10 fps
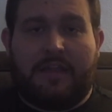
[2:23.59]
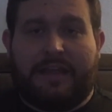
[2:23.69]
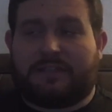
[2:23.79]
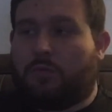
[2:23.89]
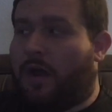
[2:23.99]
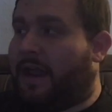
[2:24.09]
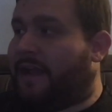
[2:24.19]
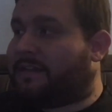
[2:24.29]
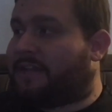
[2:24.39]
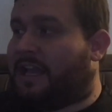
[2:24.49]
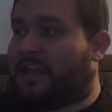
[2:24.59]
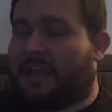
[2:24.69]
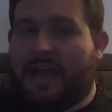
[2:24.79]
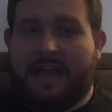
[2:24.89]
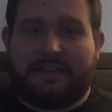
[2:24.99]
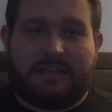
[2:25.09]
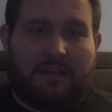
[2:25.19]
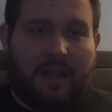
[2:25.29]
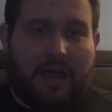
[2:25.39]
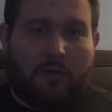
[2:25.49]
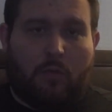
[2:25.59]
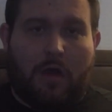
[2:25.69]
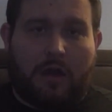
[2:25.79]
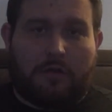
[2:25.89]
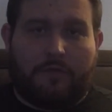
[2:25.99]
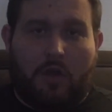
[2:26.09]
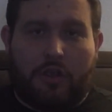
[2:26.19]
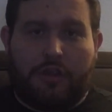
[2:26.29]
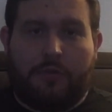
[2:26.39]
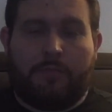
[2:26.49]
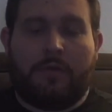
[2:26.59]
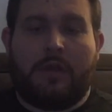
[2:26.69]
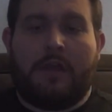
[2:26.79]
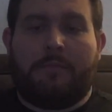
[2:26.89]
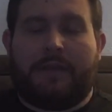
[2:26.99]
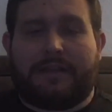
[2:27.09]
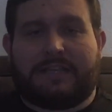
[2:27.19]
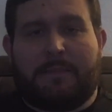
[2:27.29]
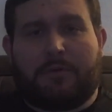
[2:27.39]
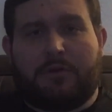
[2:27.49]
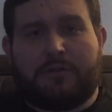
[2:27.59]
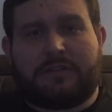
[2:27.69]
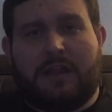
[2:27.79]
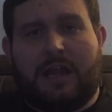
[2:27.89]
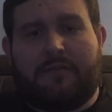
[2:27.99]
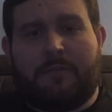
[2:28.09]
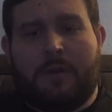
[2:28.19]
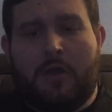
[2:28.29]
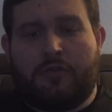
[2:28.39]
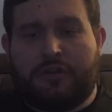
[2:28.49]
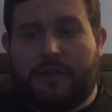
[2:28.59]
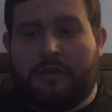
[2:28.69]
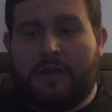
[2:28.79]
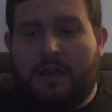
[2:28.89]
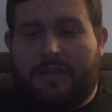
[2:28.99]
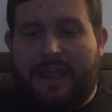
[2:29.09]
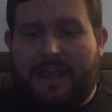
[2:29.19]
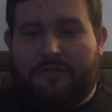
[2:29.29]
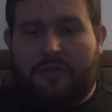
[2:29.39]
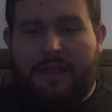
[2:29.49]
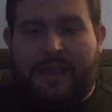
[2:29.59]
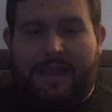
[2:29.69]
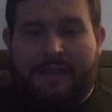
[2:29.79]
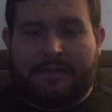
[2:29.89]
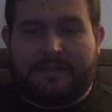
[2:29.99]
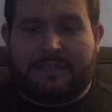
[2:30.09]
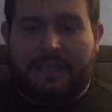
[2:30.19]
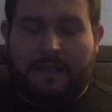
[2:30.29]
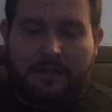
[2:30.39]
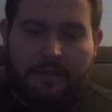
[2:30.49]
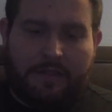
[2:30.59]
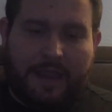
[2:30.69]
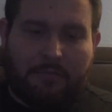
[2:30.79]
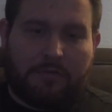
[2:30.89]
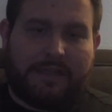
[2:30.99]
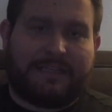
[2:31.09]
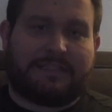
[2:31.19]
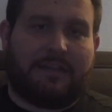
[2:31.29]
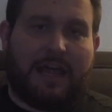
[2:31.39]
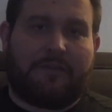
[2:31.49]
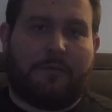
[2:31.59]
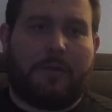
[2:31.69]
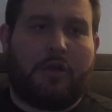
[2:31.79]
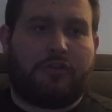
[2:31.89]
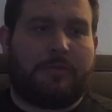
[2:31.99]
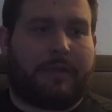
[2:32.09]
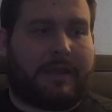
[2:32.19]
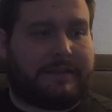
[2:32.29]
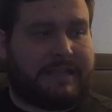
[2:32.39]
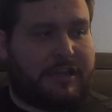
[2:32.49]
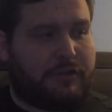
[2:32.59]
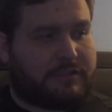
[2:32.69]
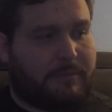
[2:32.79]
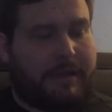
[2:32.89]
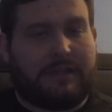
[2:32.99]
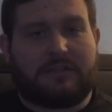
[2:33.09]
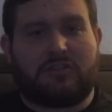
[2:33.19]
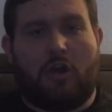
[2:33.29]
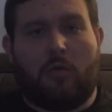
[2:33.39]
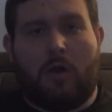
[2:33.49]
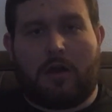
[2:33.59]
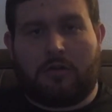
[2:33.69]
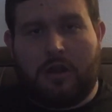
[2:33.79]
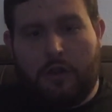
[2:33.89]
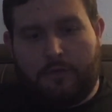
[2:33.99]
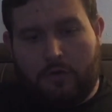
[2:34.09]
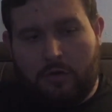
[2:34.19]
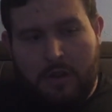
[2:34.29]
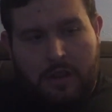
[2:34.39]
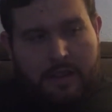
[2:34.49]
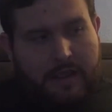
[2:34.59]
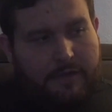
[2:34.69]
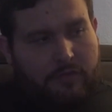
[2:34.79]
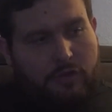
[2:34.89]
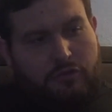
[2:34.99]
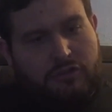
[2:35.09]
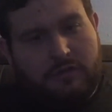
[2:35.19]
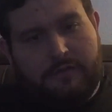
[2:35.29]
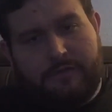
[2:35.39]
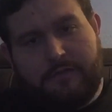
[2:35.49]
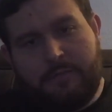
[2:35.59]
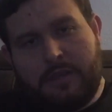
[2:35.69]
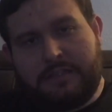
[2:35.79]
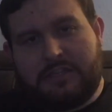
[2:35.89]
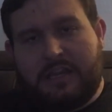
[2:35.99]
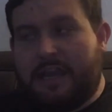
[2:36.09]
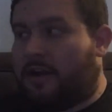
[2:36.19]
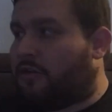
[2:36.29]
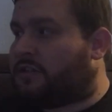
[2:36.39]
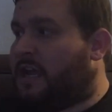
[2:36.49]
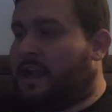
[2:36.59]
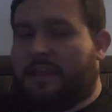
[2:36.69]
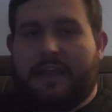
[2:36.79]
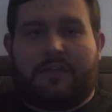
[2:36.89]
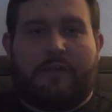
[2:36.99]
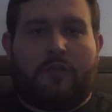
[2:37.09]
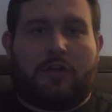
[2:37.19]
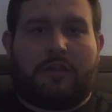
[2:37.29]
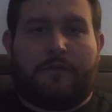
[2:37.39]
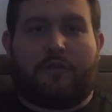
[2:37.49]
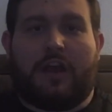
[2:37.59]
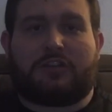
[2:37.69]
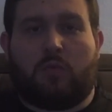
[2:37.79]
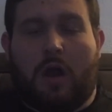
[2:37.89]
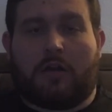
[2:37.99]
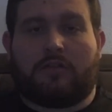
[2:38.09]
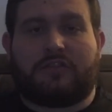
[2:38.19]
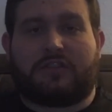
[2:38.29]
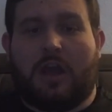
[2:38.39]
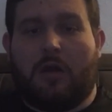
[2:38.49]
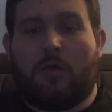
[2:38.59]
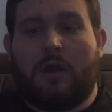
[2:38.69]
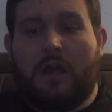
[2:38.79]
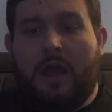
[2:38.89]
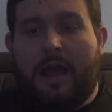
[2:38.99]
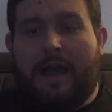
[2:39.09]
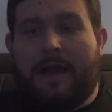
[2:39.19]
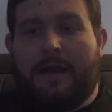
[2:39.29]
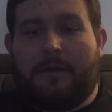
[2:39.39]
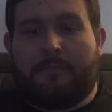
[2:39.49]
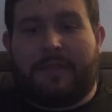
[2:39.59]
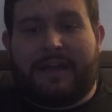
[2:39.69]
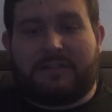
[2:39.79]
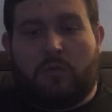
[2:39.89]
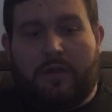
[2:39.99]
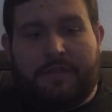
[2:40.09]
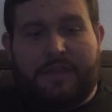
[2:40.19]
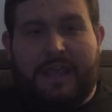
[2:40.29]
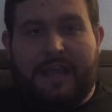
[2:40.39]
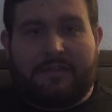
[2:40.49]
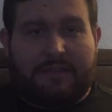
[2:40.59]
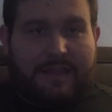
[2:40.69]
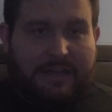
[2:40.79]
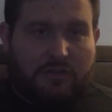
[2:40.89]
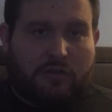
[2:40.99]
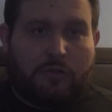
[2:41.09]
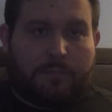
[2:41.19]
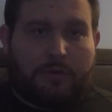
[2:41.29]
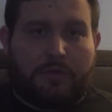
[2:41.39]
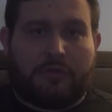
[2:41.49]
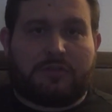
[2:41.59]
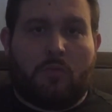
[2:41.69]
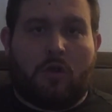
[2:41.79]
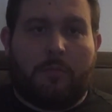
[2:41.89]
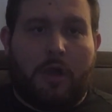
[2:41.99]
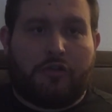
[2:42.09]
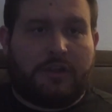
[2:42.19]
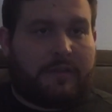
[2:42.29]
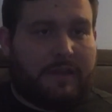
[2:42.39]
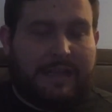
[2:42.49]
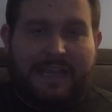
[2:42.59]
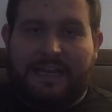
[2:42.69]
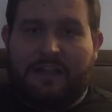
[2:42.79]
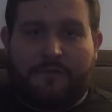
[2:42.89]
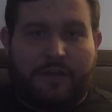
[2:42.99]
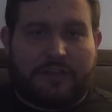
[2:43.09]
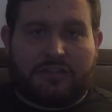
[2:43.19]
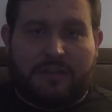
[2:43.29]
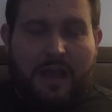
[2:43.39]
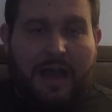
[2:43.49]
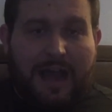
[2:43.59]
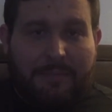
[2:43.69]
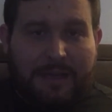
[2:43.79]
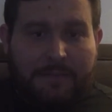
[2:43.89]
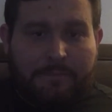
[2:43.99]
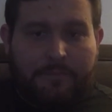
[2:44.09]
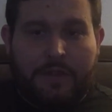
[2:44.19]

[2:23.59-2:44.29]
That's why I tell you guys a lot of water volume, because they produce a lot of ammonia. They have glands that release a lot of ammonia because they used to be in salt water, and over evolution of millions of years, they've converted to freshwater. So that is one thing that they do produce more ammonia than any fish in the hobby.